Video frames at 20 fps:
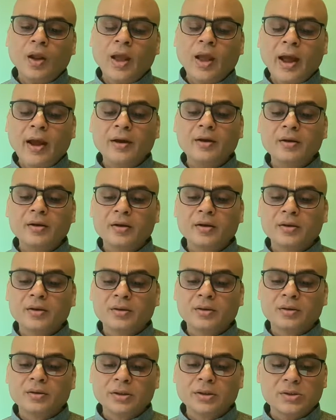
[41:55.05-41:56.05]
And
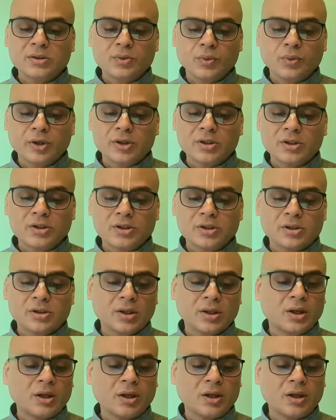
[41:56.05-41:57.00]
this verse